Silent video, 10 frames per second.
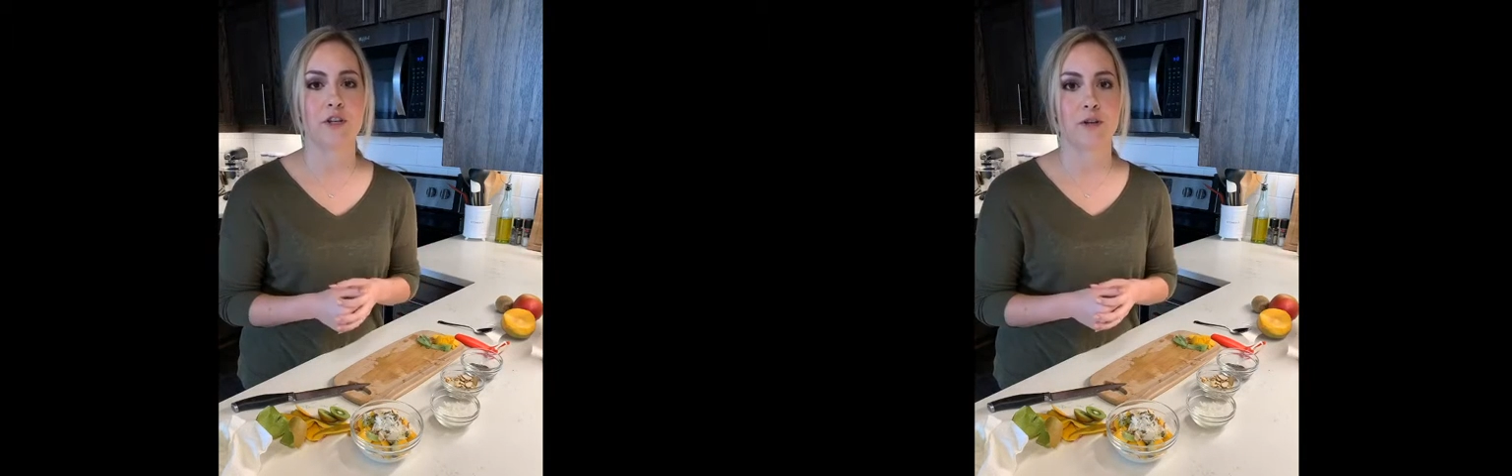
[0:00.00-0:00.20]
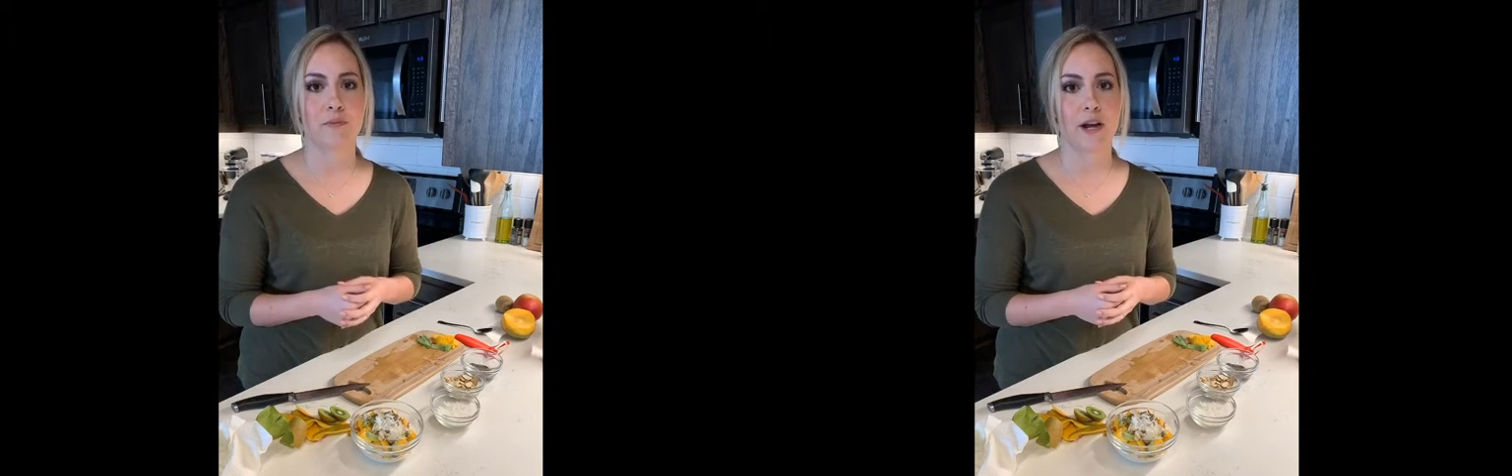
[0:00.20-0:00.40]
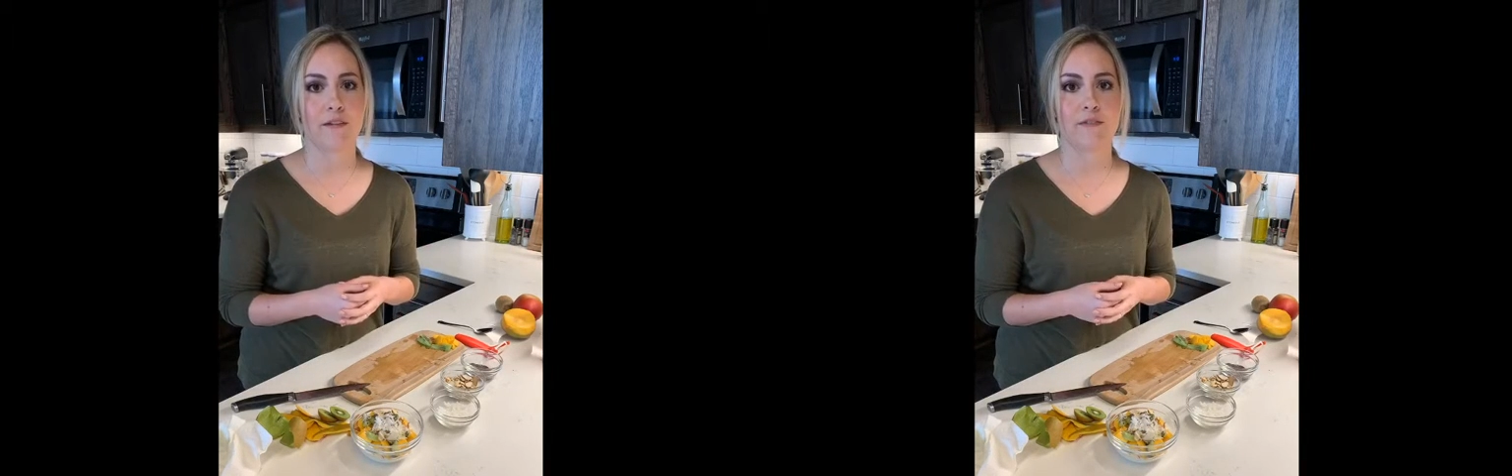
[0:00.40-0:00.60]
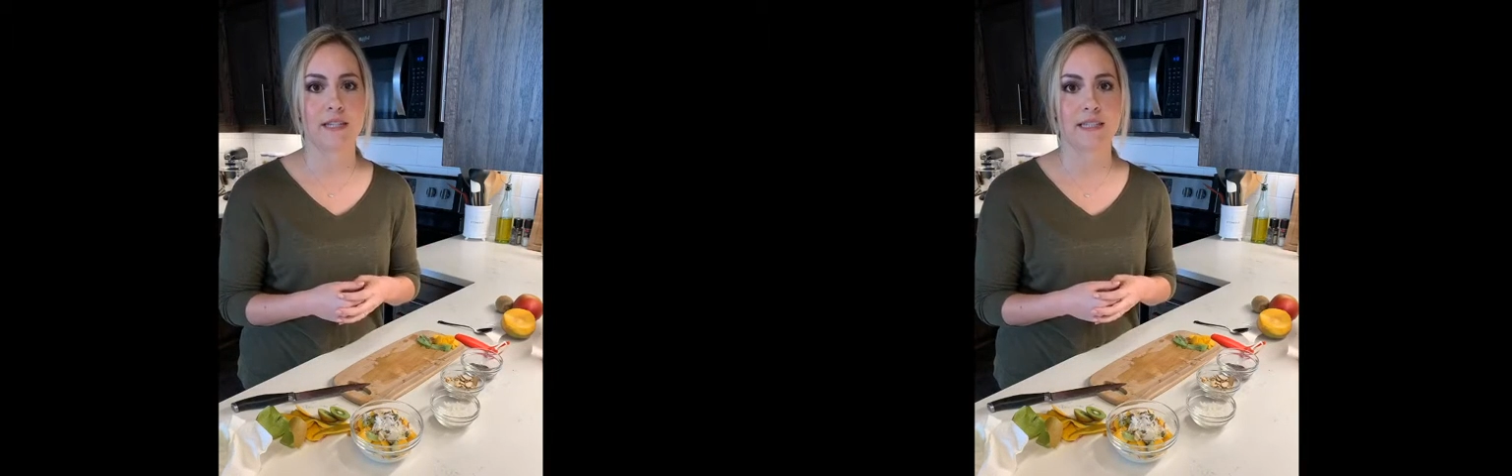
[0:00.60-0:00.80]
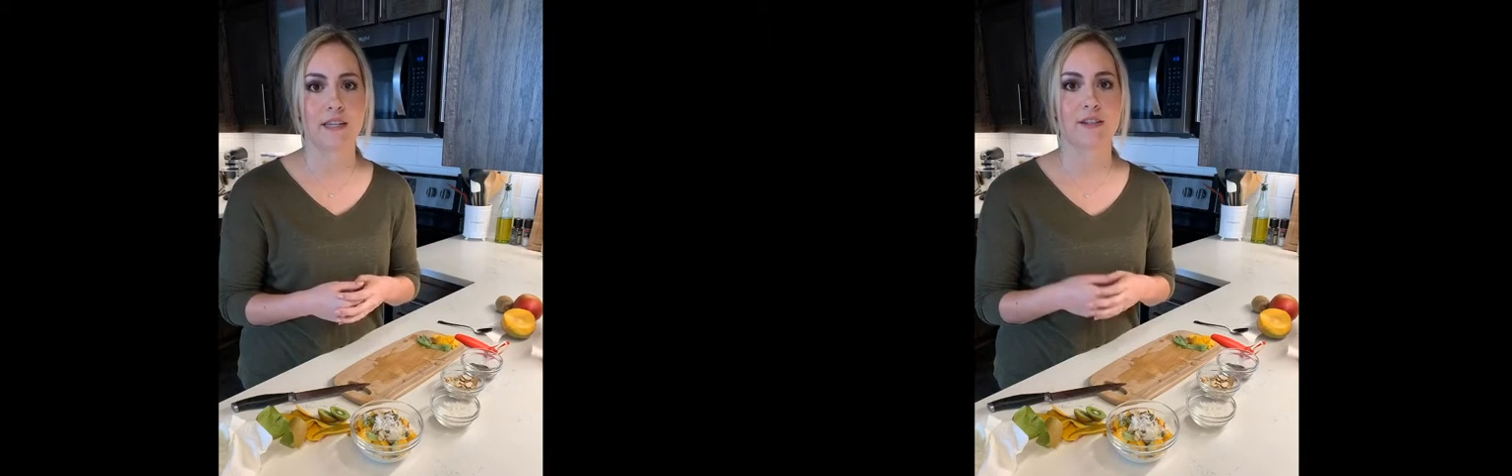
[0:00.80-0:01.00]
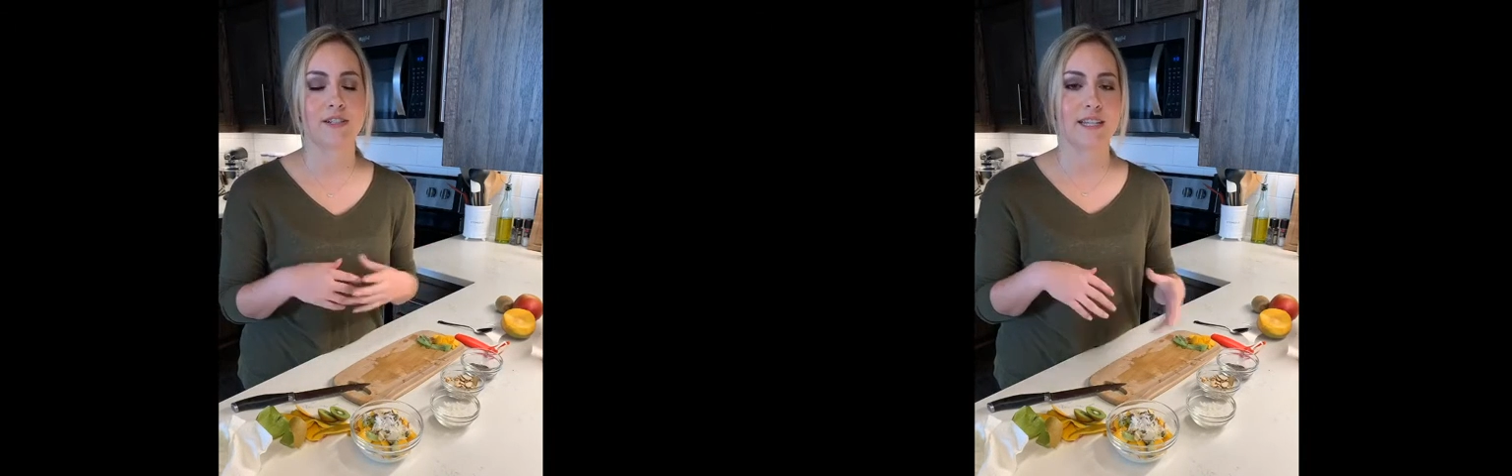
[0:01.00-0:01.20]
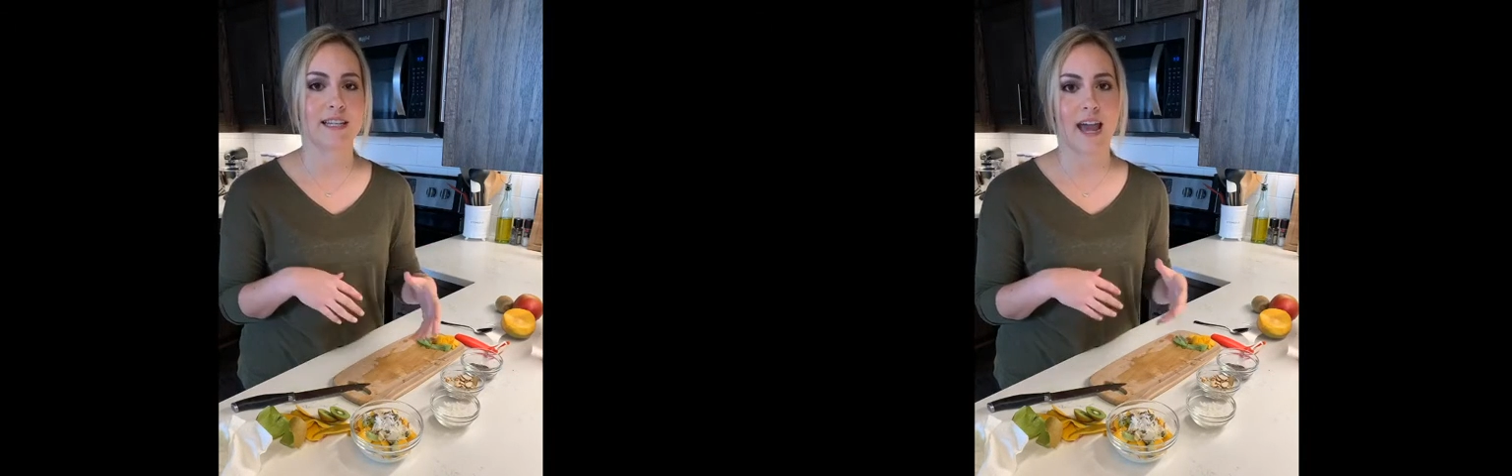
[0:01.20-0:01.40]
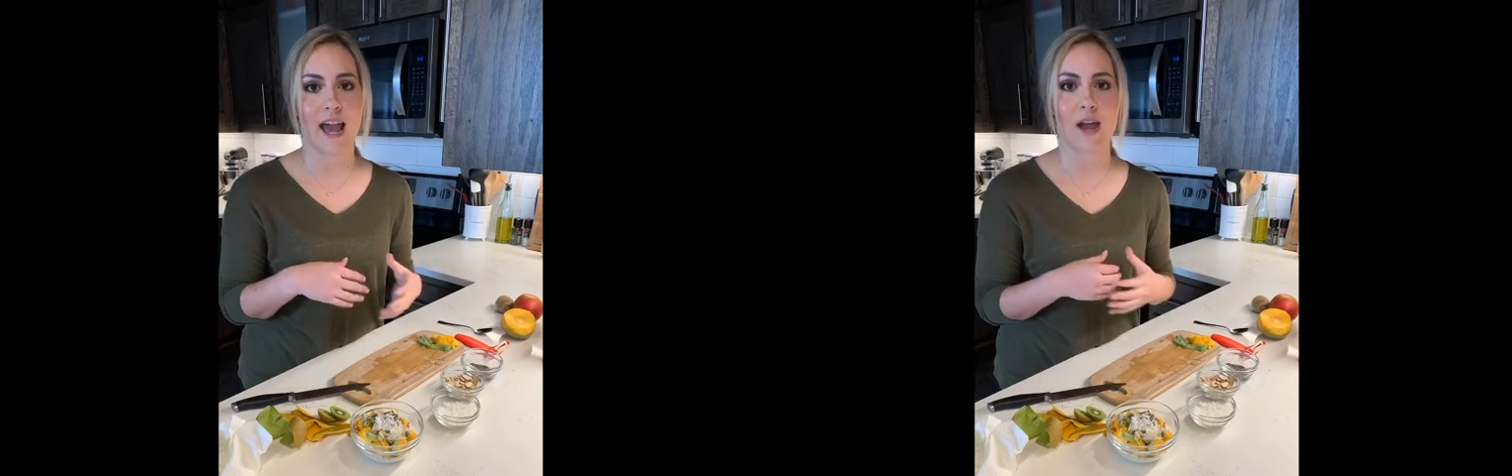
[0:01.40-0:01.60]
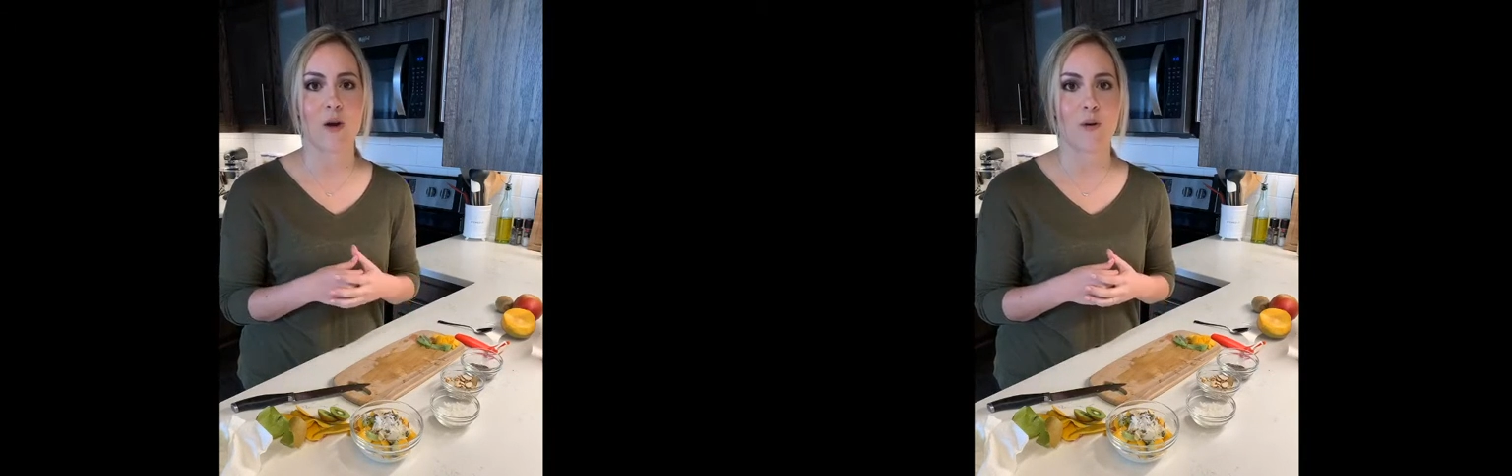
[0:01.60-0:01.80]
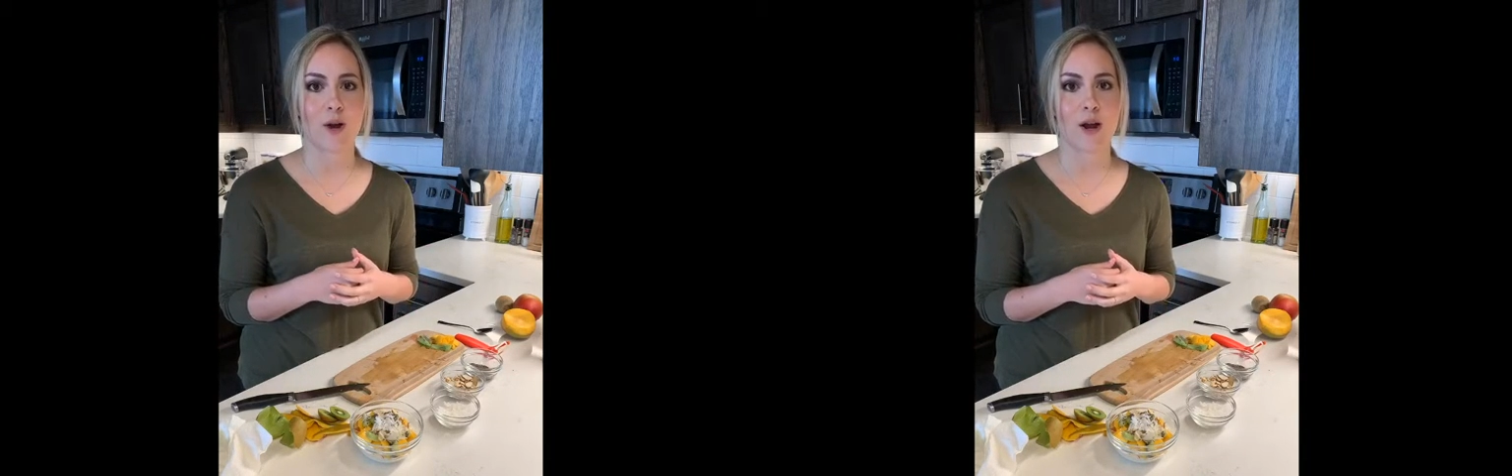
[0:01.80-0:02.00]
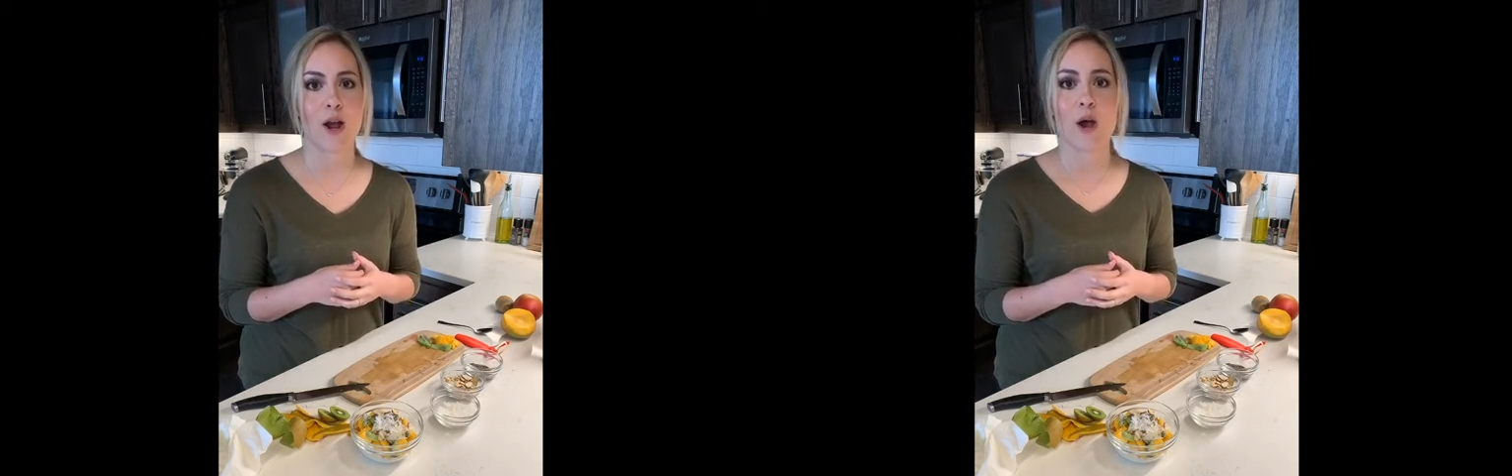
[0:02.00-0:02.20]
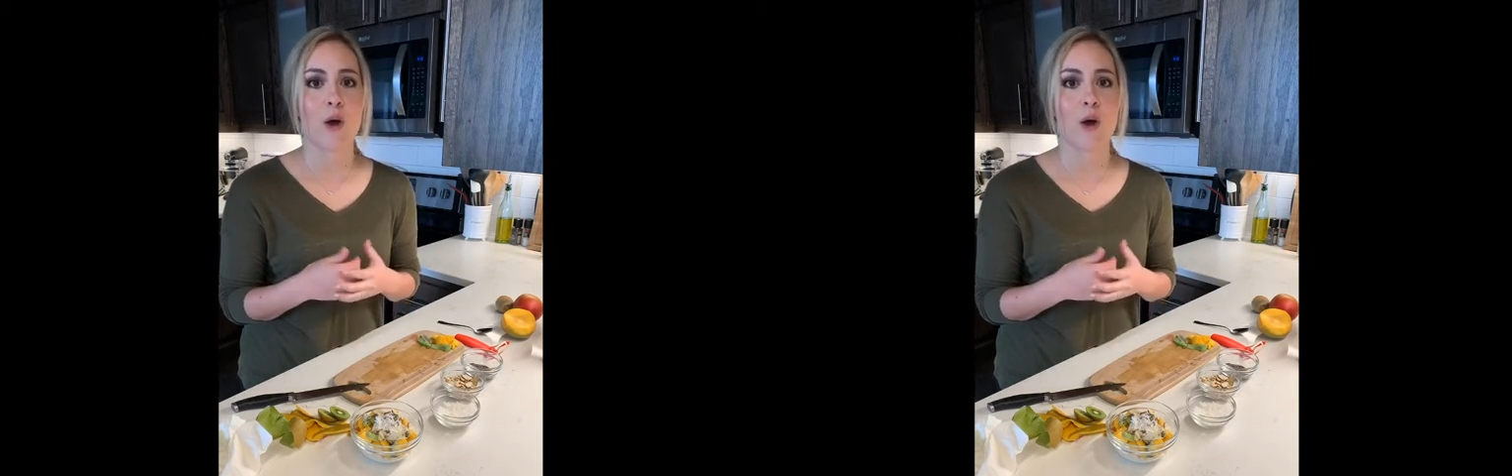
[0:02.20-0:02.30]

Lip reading: your breakfast either today or